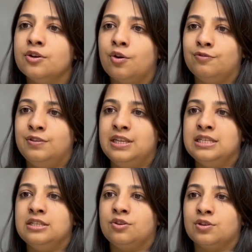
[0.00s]
of these
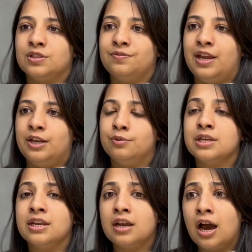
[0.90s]
gross values and